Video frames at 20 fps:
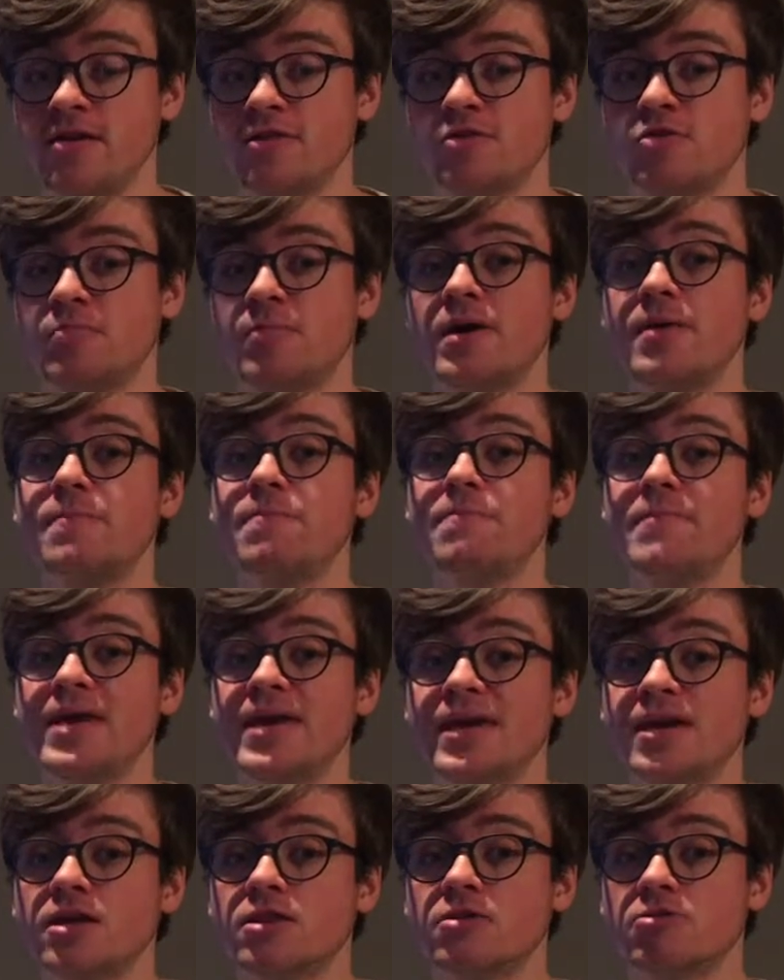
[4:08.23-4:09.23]
thereby
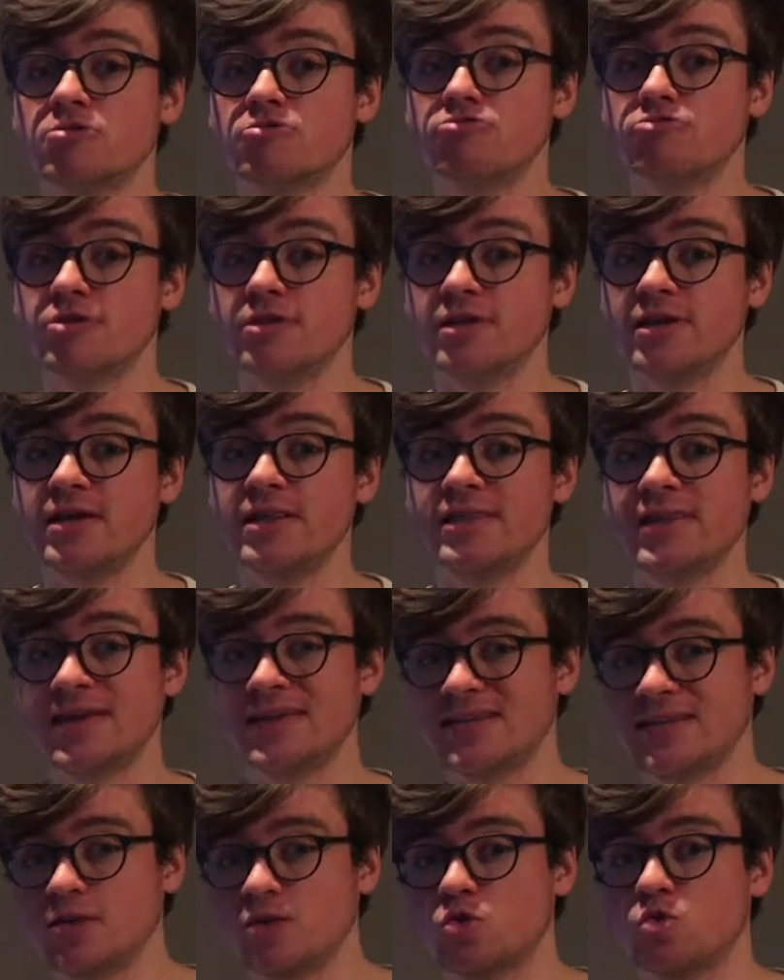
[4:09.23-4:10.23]
making it really
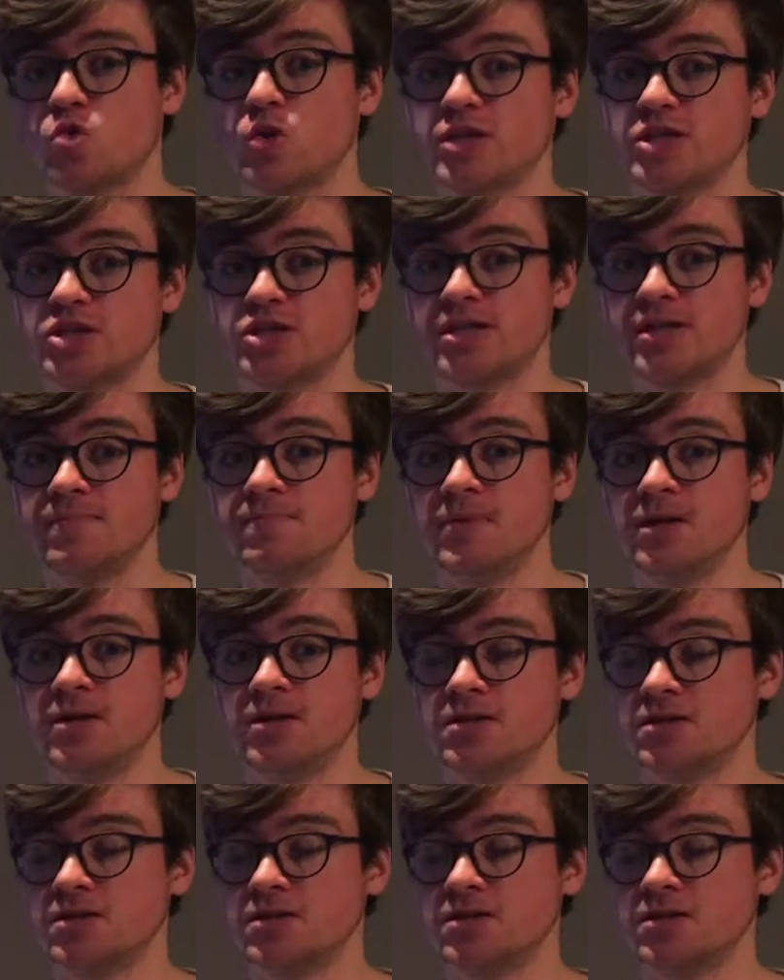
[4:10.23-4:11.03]
light and twitchy.